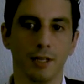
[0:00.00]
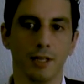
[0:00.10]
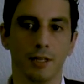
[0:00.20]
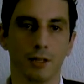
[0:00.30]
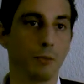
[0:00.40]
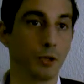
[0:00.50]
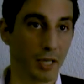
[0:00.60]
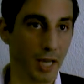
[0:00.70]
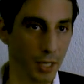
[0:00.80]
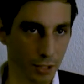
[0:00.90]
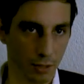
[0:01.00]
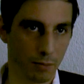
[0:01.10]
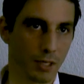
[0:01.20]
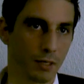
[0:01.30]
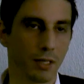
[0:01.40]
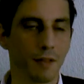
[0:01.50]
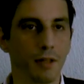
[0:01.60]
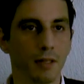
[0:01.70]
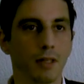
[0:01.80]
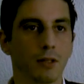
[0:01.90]
in communication, because I
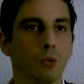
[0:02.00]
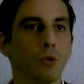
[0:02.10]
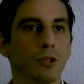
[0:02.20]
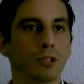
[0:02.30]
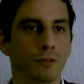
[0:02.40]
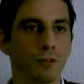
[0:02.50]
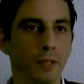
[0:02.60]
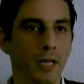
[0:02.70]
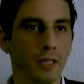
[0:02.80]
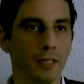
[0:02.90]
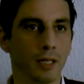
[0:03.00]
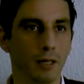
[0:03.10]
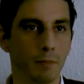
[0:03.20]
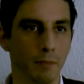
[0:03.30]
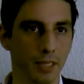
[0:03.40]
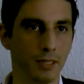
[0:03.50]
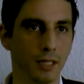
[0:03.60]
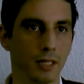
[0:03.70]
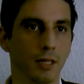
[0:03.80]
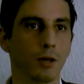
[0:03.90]
think that the wars of today are
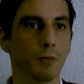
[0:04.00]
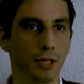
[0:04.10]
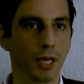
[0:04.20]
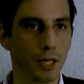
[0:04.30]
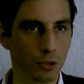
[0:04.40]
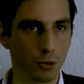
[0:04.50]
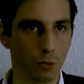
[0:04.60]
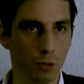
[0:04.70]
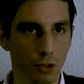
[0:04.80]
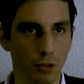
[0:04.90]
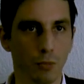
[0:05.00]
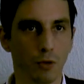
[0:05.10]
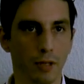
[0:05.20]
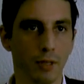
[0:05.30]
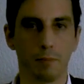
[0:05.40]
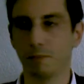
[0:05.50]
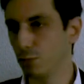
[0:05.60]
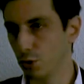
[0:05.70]
basically communication wars more than